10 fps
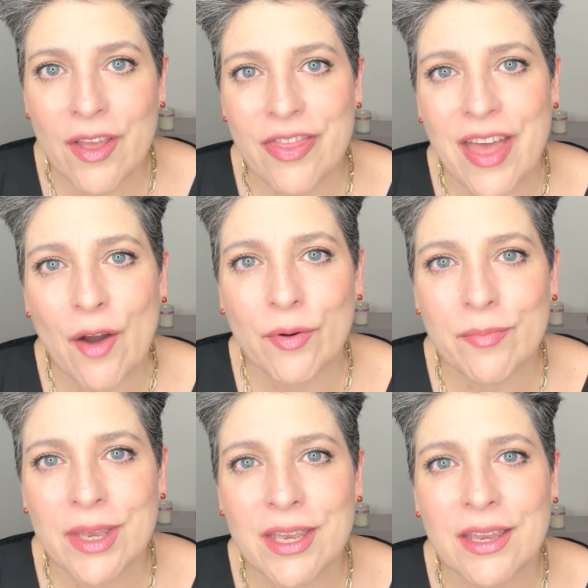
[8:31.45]
that would
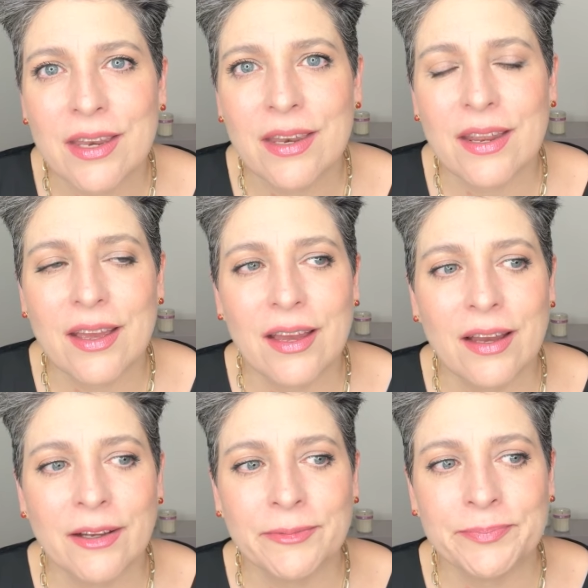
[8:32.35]
mean,
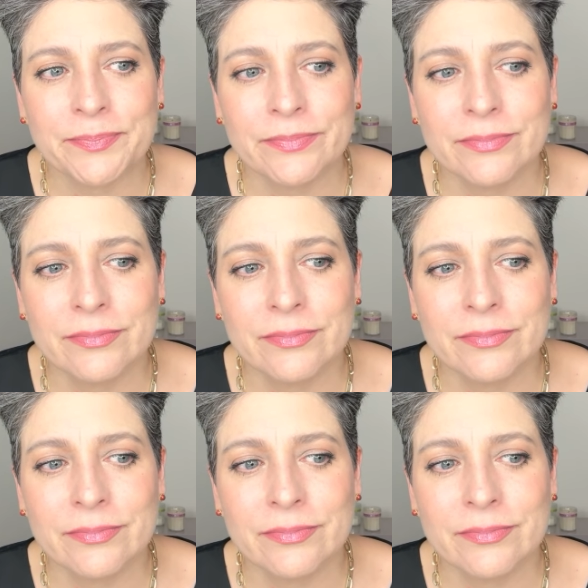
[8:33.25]
um,